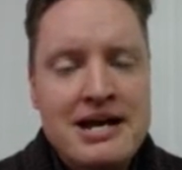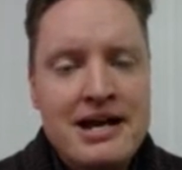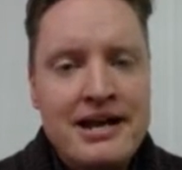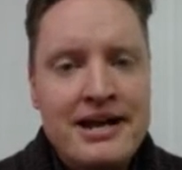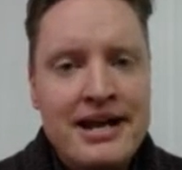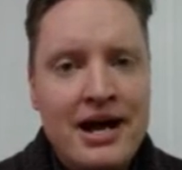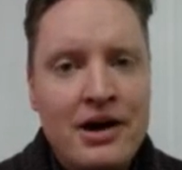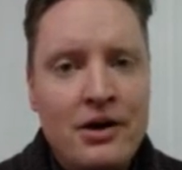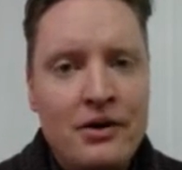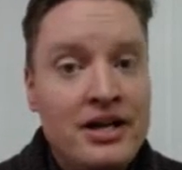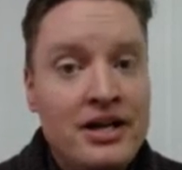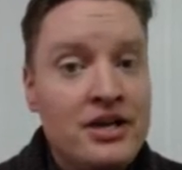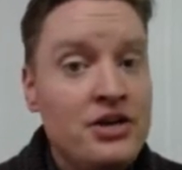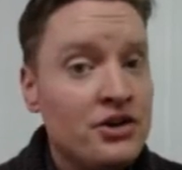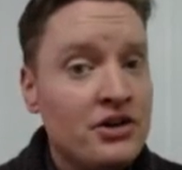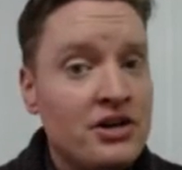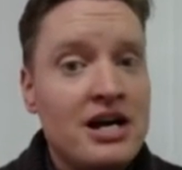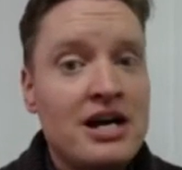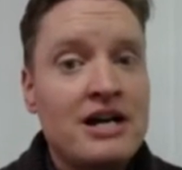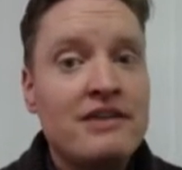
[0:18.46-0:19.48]
Now, in your
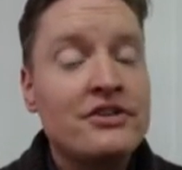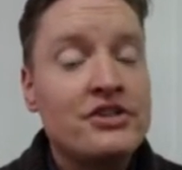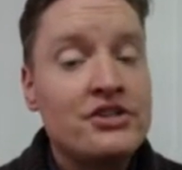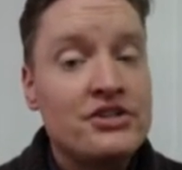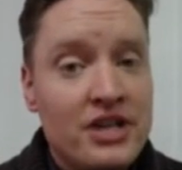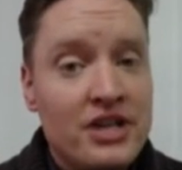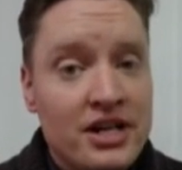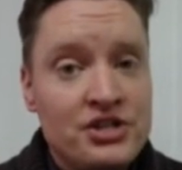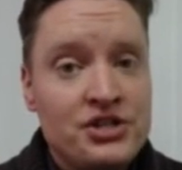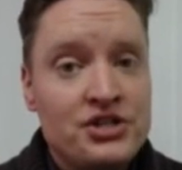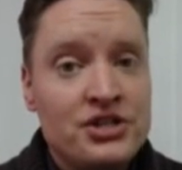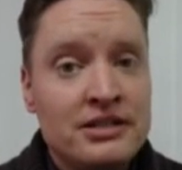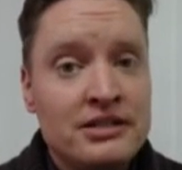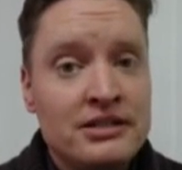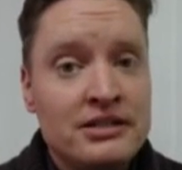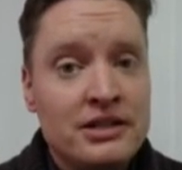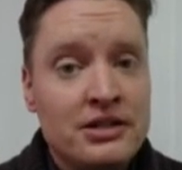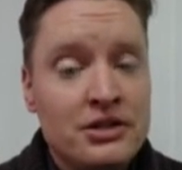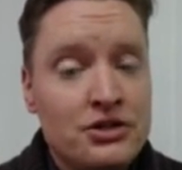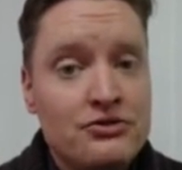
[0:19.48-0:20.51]

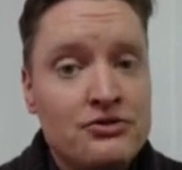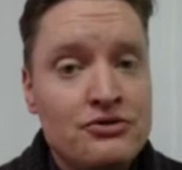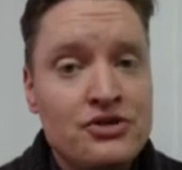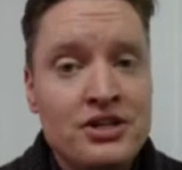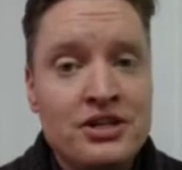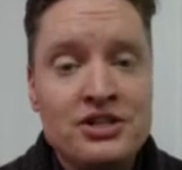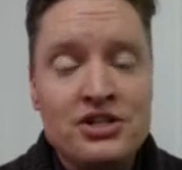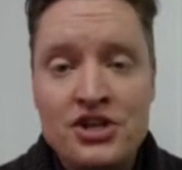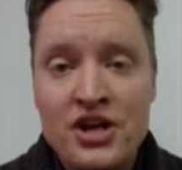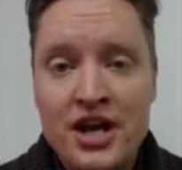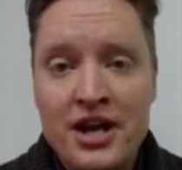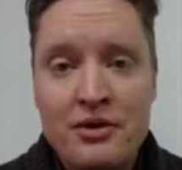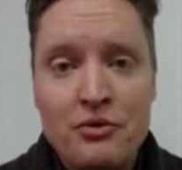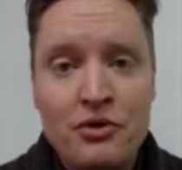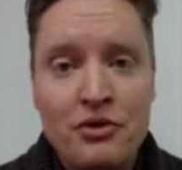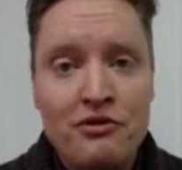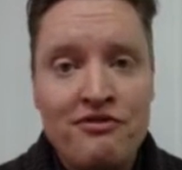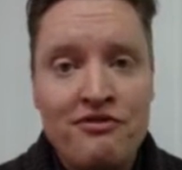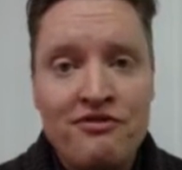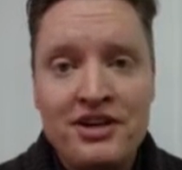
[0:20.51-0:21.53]
conversation, using
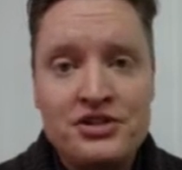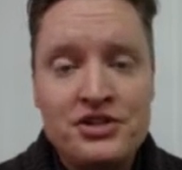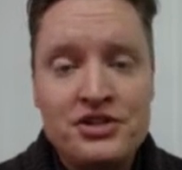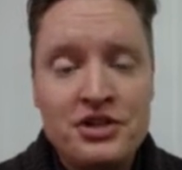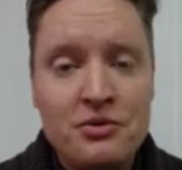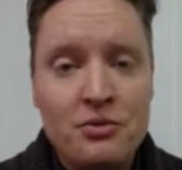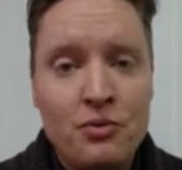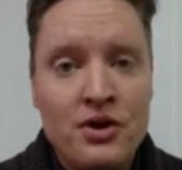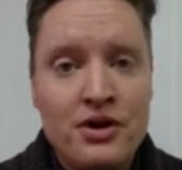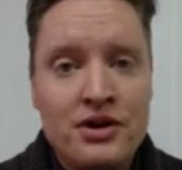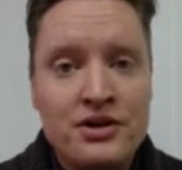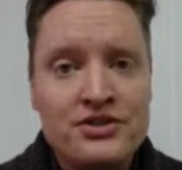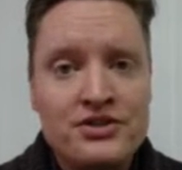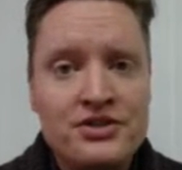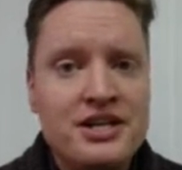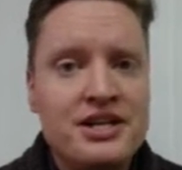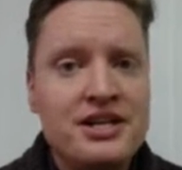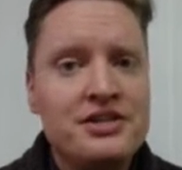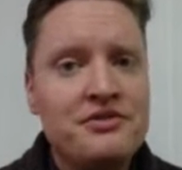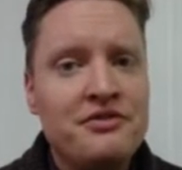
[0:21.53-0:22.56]
general, fuzzy words
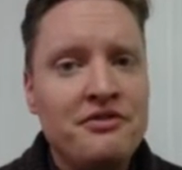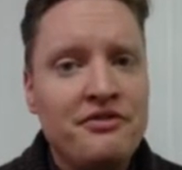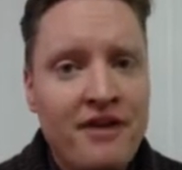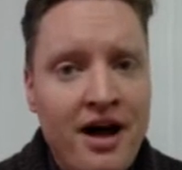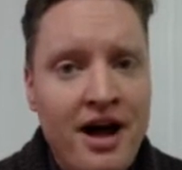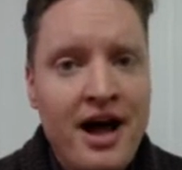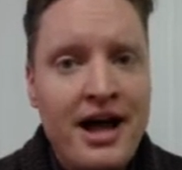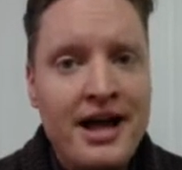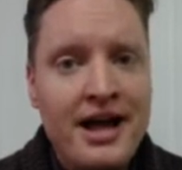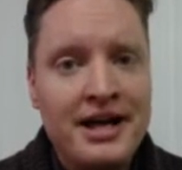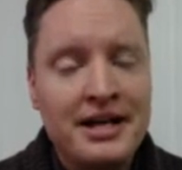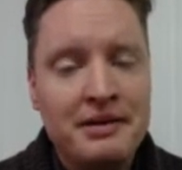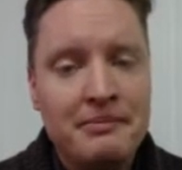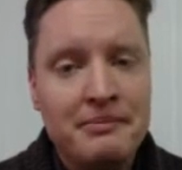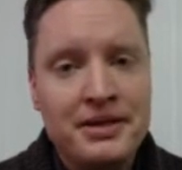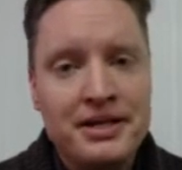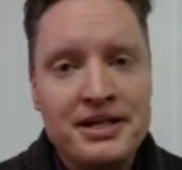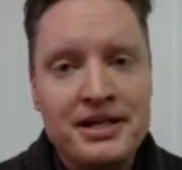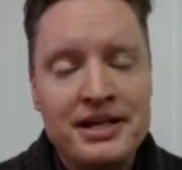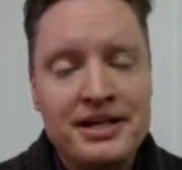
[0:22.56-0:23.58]
is fine
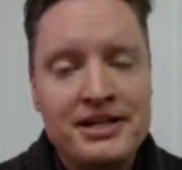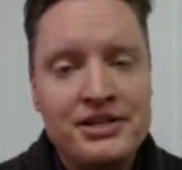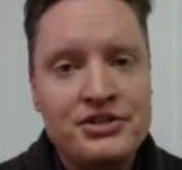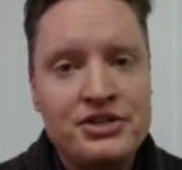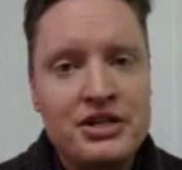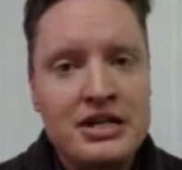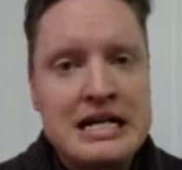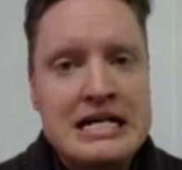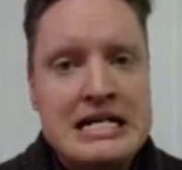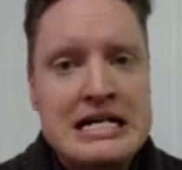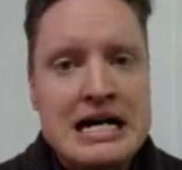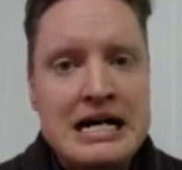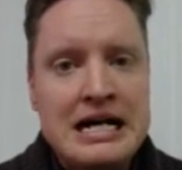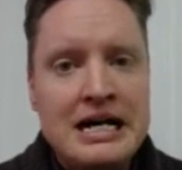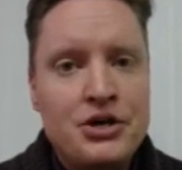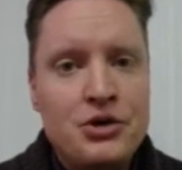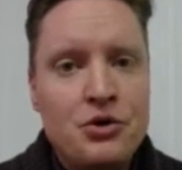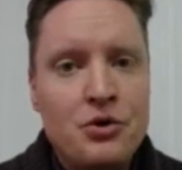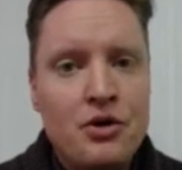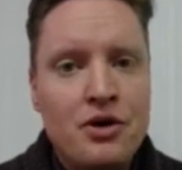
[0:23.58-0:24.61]
because
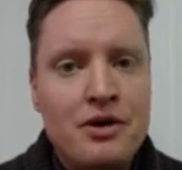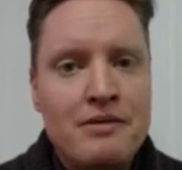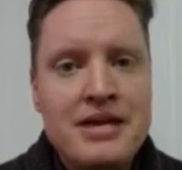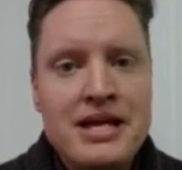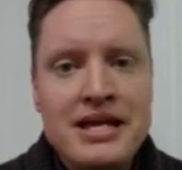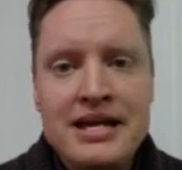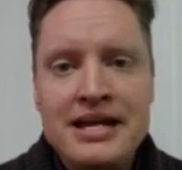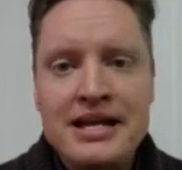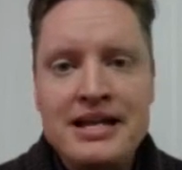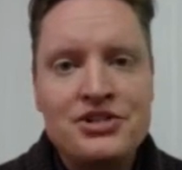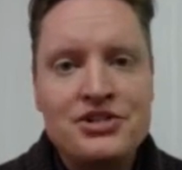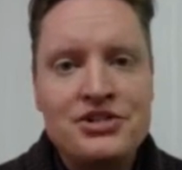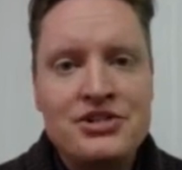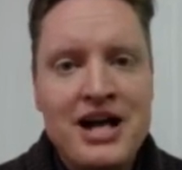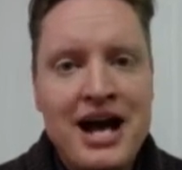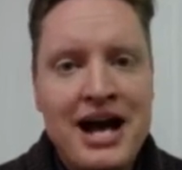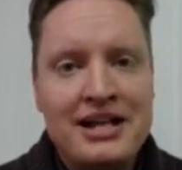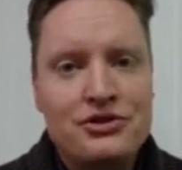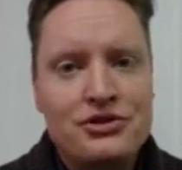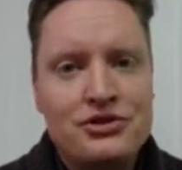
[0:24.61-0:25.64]
your meaning is
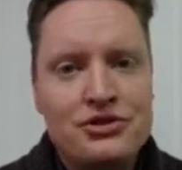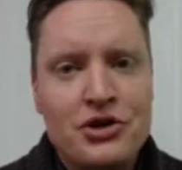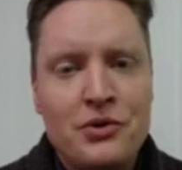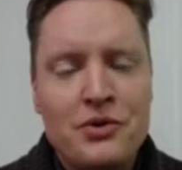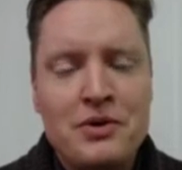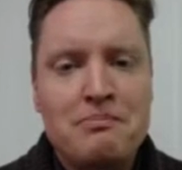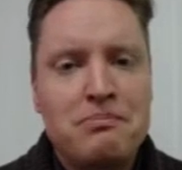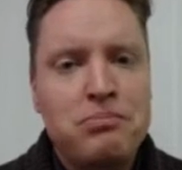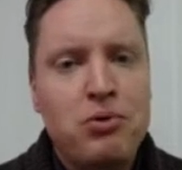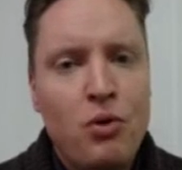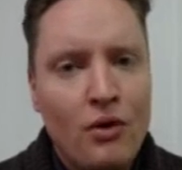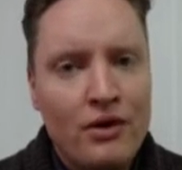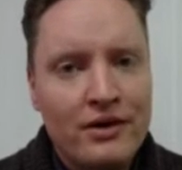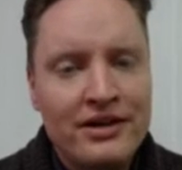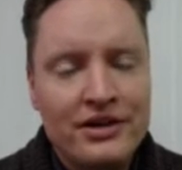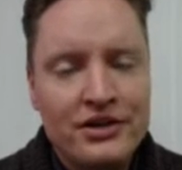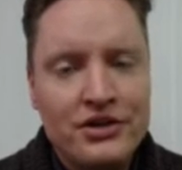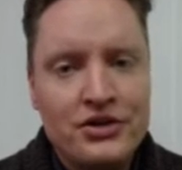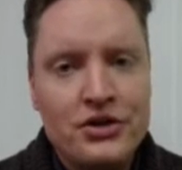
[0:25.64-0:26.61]
not so important.